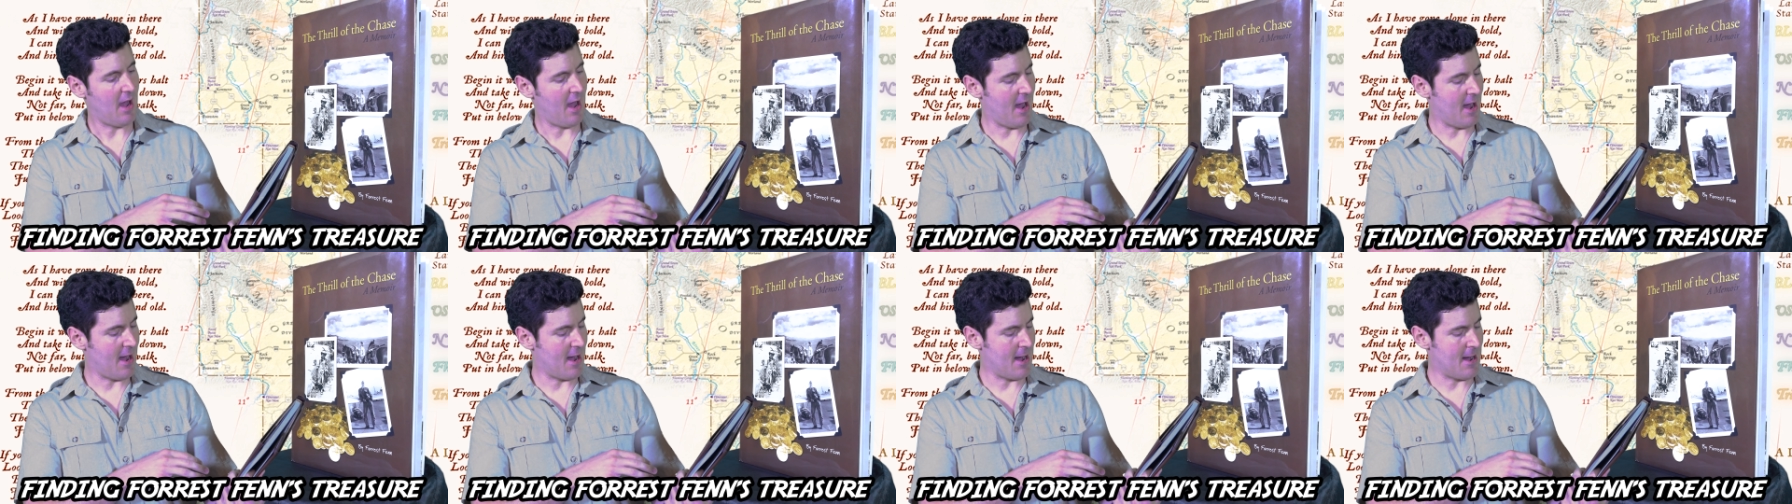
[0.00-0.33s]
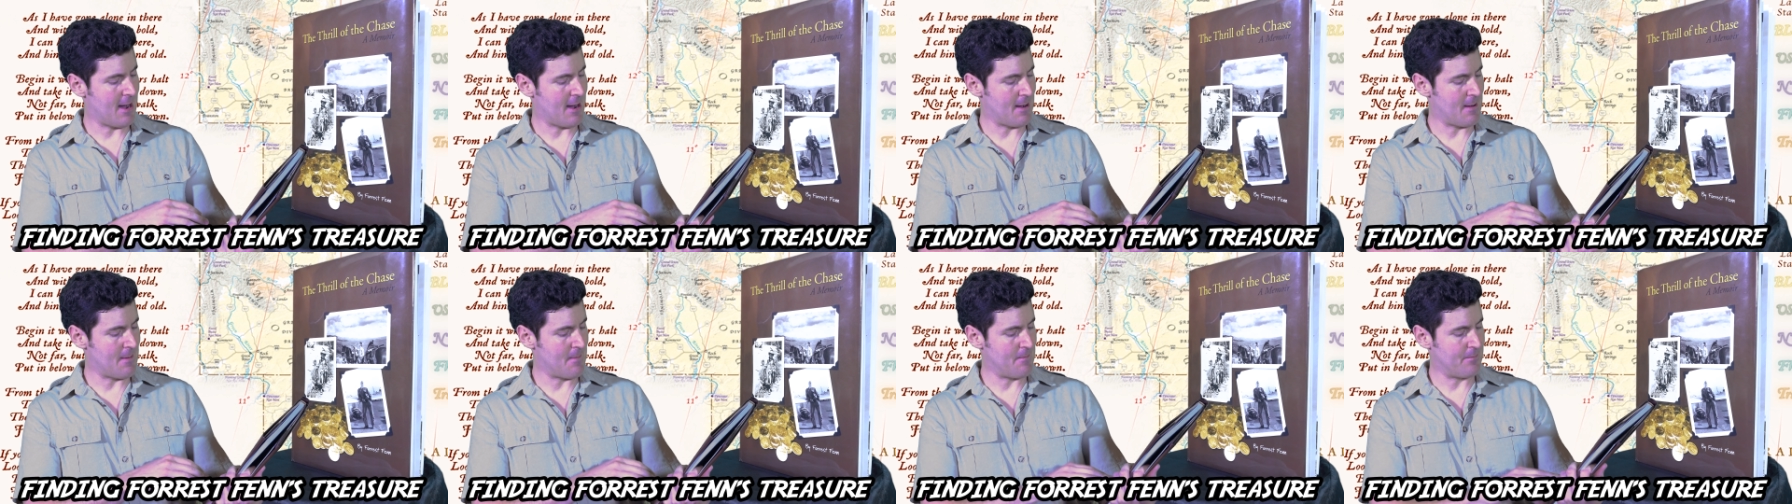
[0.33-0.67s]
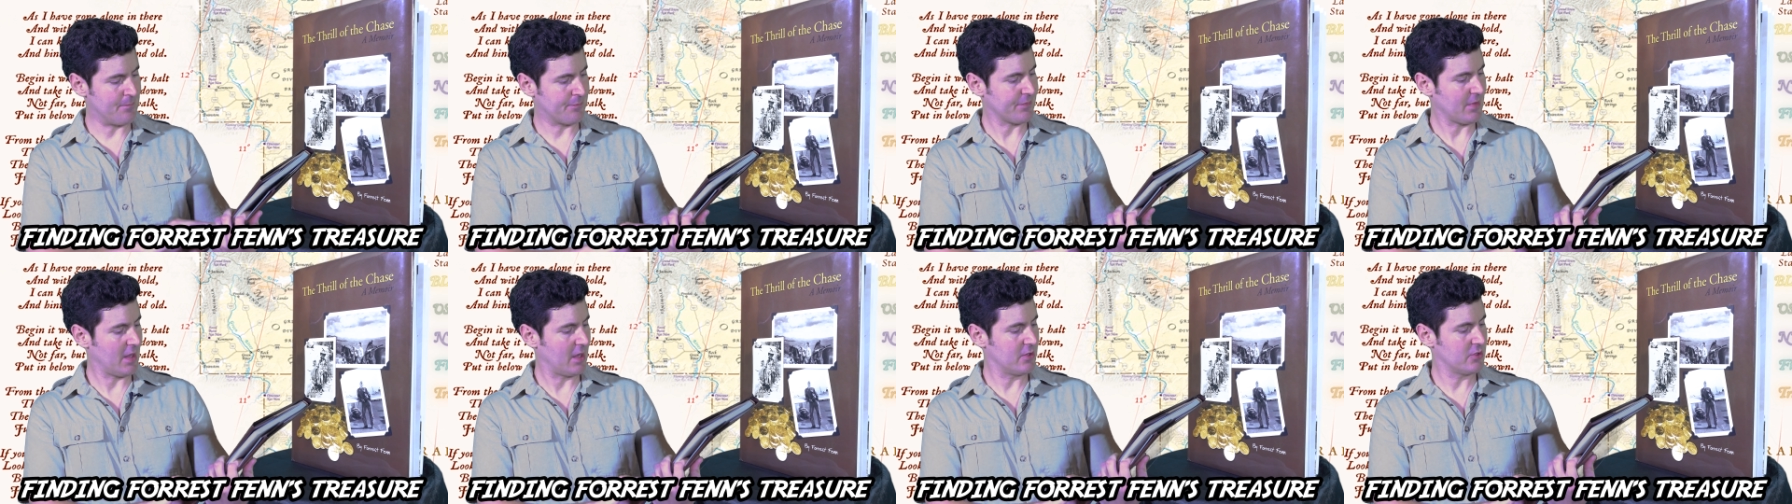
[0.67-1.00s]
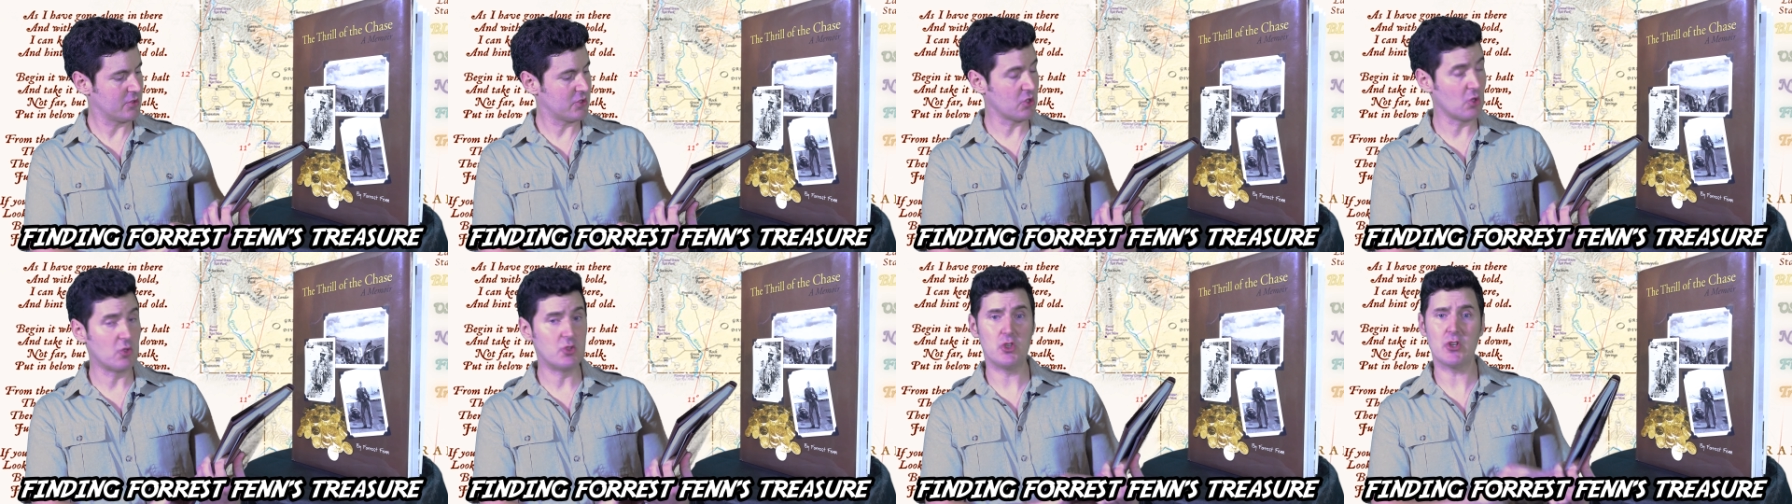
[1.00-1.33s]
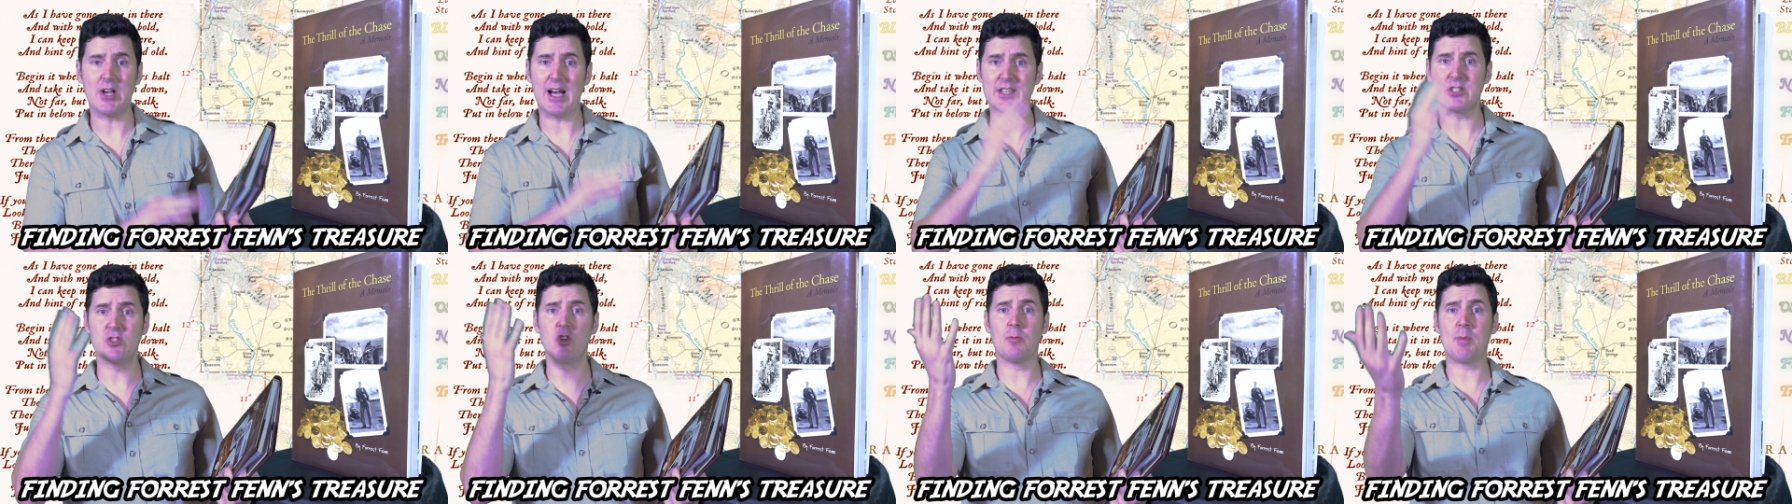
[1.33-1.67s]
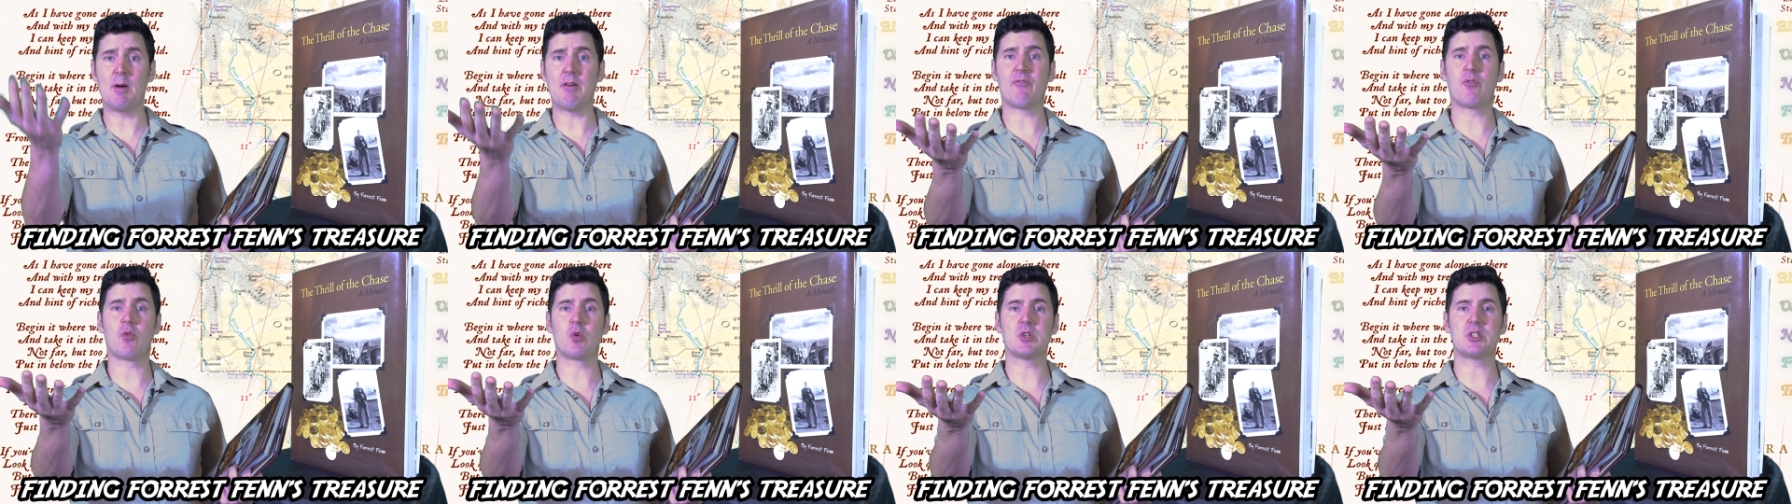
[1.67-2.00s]
Um, so do you guys know
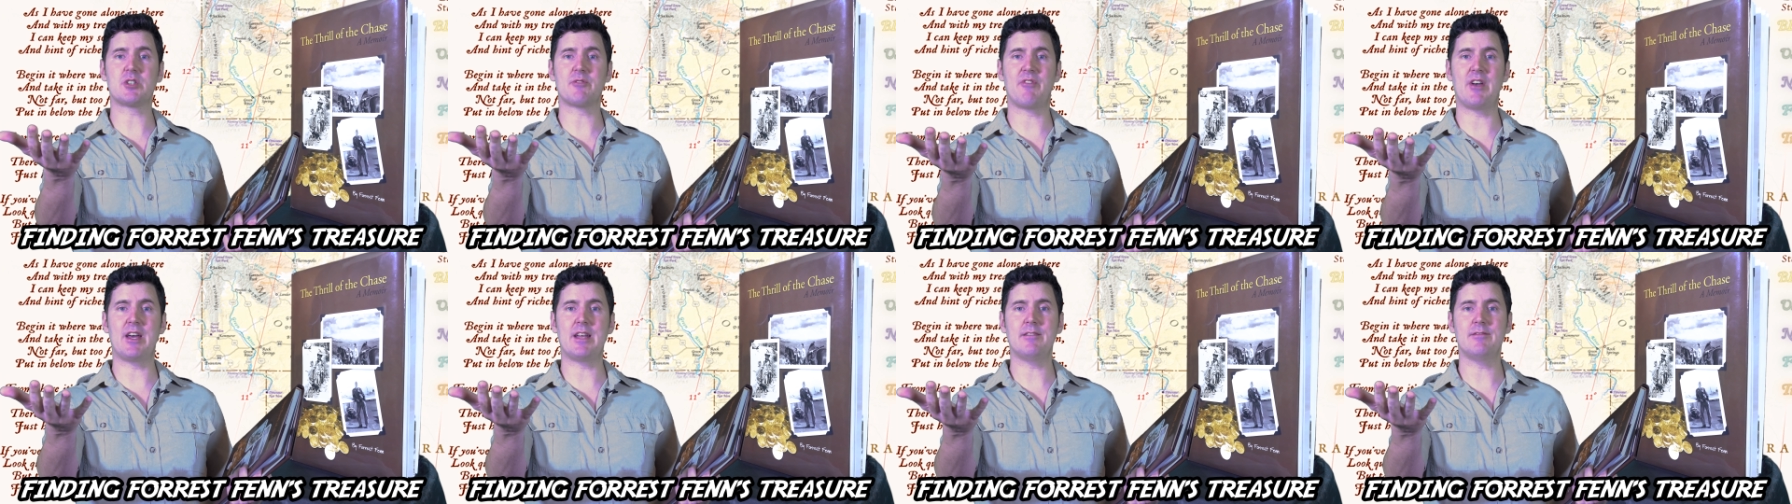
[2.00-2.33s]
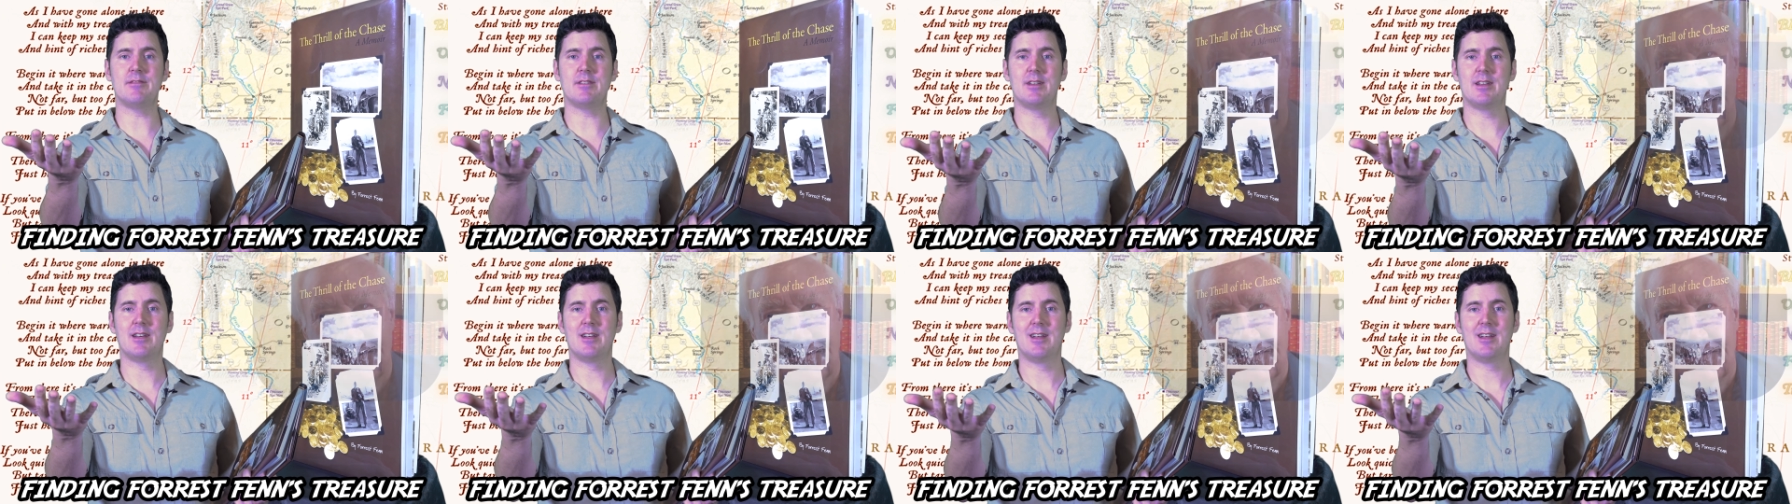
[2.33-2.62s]
about Forrest Fenn?